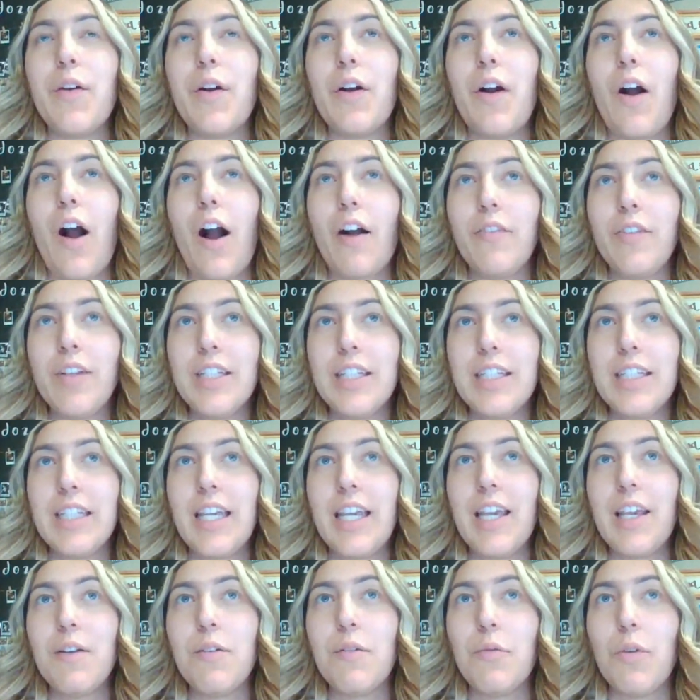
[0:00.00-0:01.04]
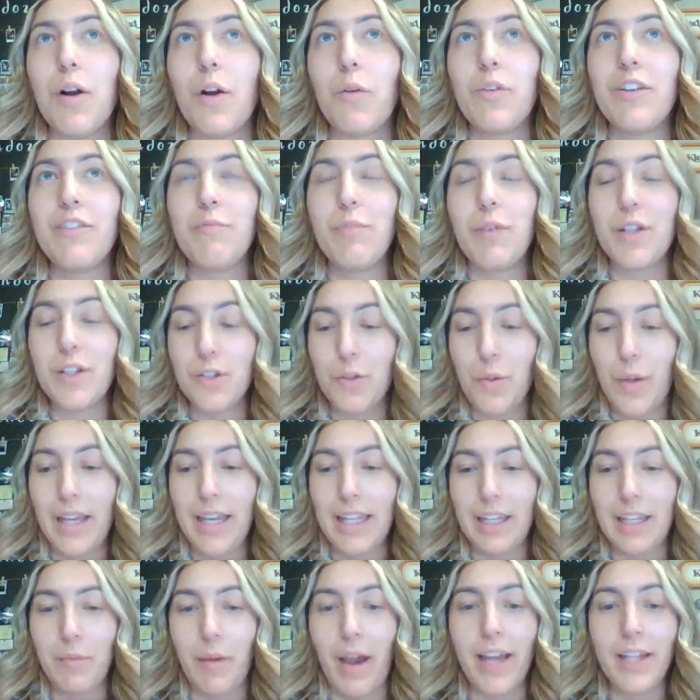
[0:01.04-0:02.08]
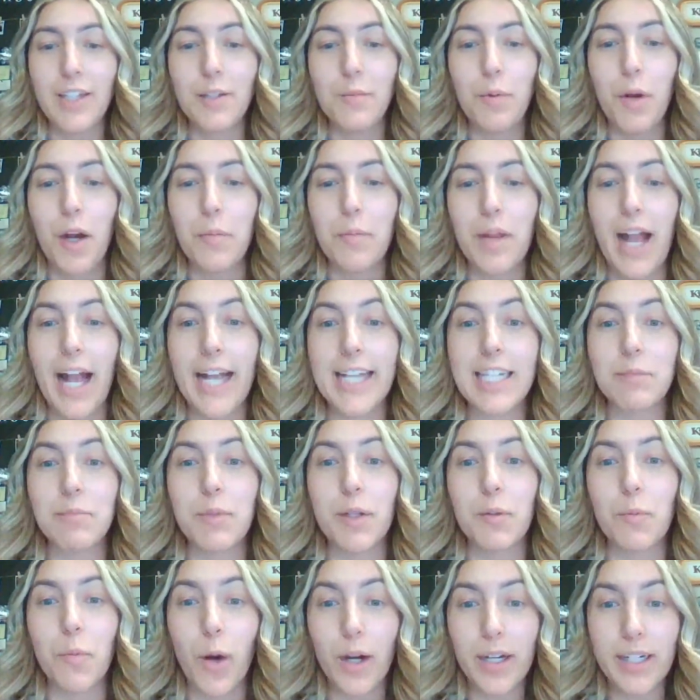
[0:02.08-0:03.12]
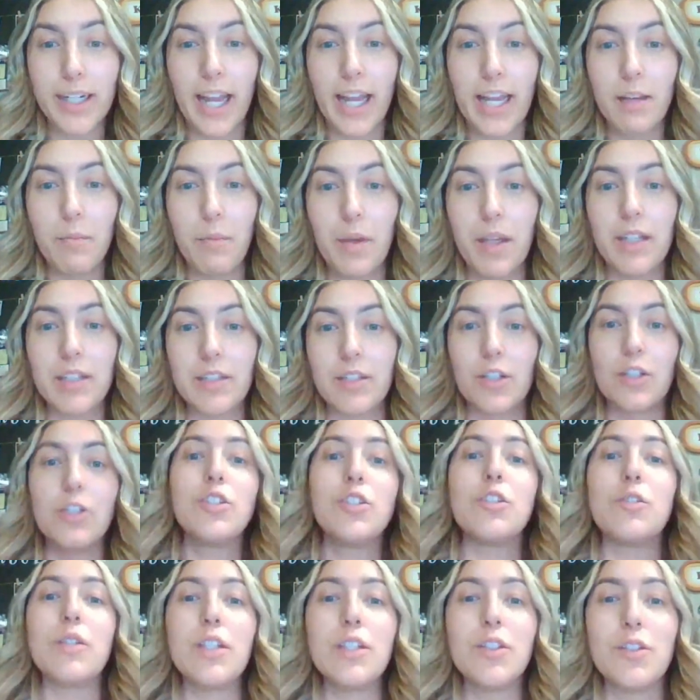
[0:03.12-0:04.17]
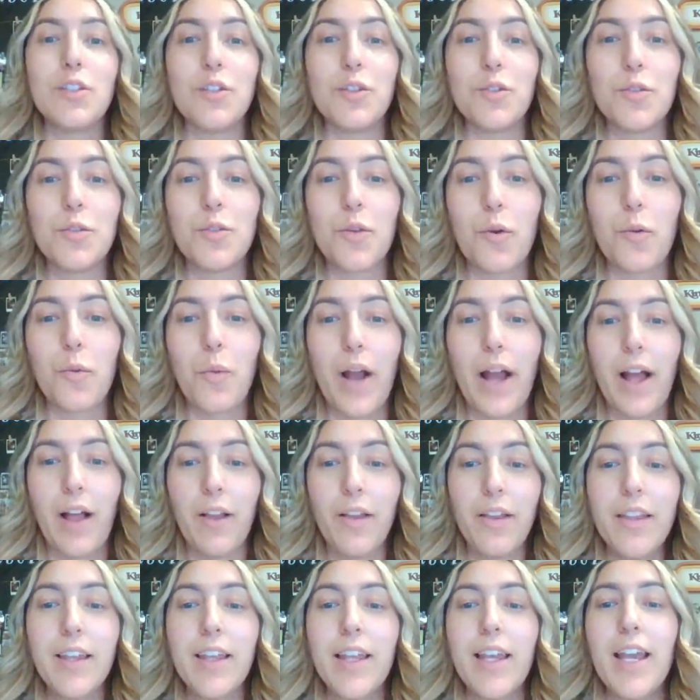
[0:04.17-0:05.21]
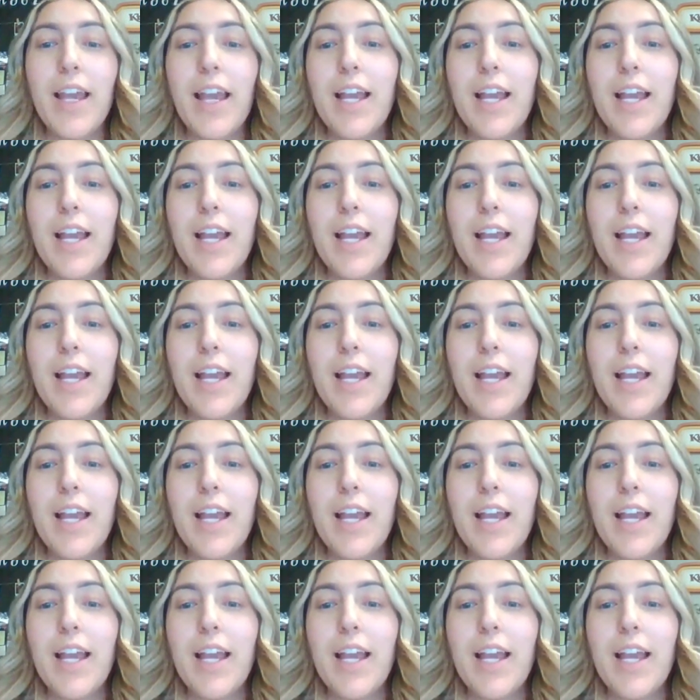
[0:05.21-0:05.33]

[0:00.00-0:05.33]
obviously what we've been doing in the math department has been working because our students do so well.